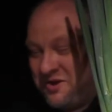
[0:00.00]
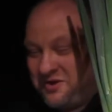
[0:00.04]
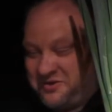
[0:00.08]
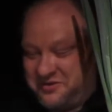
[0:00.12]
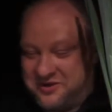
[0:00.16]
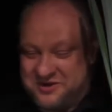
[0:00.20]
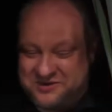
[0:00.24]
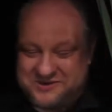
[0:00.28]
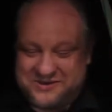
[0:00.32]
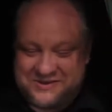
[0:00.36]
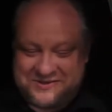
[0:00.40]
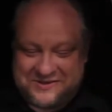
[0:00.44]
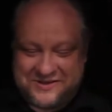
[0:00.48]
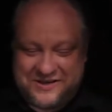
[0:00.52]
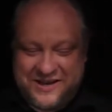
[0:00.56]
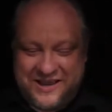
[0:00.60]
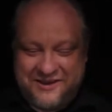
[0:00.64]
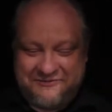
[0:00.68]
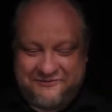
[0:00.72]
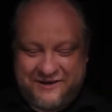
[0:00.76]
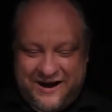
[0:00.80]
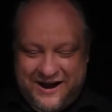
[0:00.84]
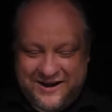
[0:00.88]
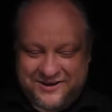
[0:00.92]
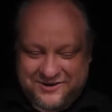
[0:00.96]
This is a
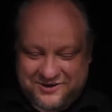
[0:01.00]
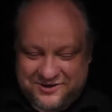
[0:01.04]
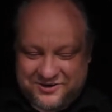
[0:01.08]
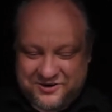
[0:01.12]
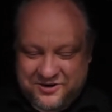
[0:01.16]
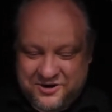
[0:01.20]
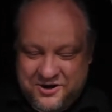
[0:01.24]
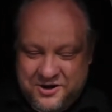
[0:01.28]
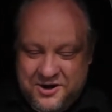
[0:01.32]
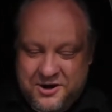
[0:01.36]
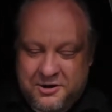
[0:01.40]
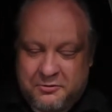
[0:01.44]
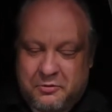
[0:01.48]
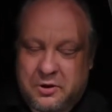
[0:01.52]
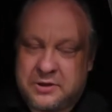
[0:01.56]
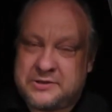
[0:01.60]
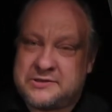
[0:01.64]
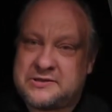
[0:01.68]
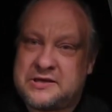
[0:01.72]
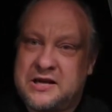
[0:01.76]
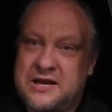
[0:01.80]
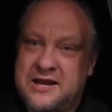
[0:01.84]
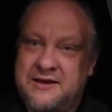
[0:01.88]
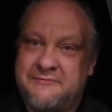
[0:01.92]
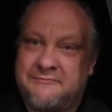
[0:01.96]
Levite.
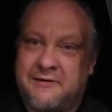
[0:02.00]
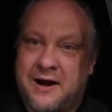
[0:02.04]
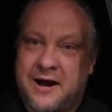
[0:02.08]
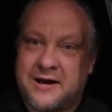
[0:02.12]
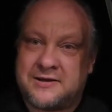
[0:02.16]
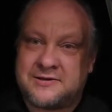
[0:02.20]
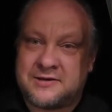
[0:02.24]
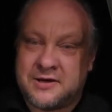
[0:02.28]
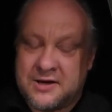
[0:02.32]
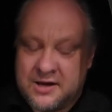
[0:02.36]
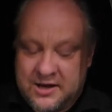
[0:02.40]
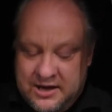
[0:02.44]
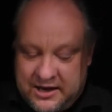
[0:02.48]
What's a Levite?